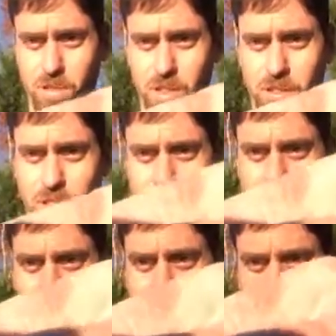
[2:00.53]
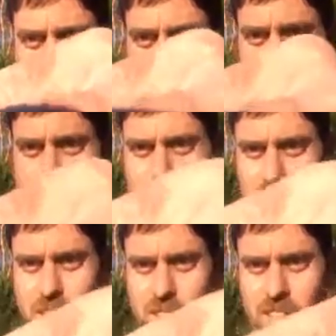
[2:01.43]
So you sit there and just snap
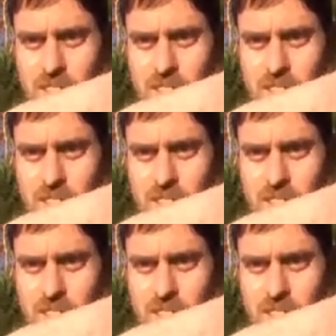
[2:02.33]
it in